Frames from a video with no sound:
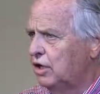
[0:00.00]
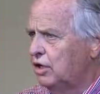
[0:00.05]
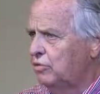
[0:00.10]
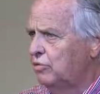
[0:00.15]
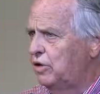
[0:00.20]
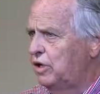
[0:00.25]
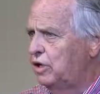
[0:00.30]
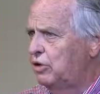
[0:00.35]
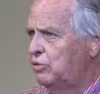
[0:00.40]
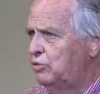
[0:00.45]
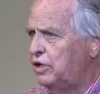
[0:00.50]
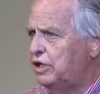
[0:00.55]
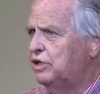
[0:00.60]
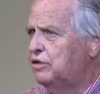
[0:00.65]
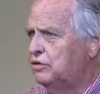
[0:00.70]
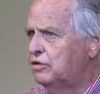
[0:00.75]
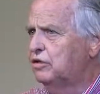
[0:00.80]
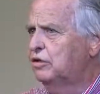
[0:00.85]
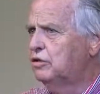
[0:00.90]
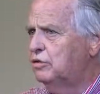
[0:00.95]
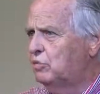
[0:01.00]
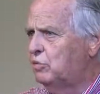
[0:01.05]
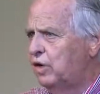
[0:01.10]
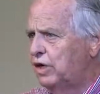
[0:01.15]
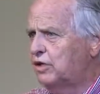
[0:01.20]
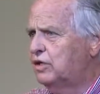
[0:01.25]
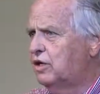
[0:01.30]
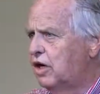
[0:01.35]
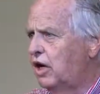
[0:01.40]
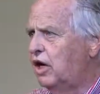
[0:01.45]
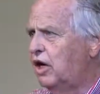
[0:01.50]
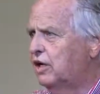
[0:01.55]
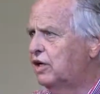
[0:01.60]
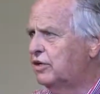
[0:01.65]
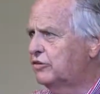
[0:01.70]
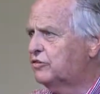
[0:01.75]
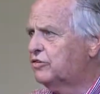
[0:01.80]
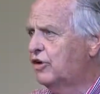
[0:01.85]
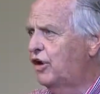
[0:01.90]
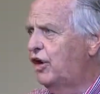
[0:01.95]
Will we do what God
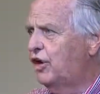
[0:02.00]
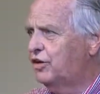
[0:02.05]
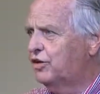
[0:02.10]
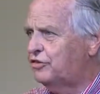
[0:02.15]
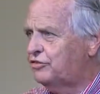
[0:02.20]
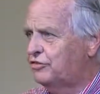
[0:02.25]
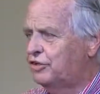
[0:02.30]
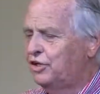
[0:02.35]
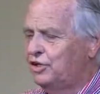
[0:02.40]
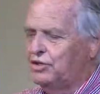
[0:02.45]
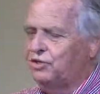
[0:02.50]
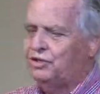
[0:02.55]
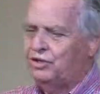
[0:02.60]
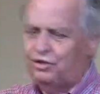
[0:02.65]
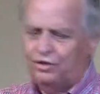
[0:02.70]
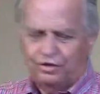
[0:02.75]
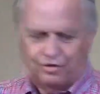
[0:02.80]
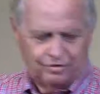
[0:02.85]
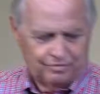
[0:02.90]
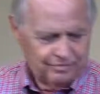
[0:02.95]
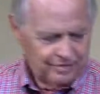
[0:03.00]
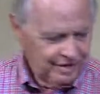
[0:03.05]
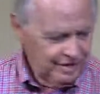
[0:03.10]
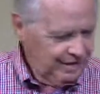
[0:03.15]
has called us to do?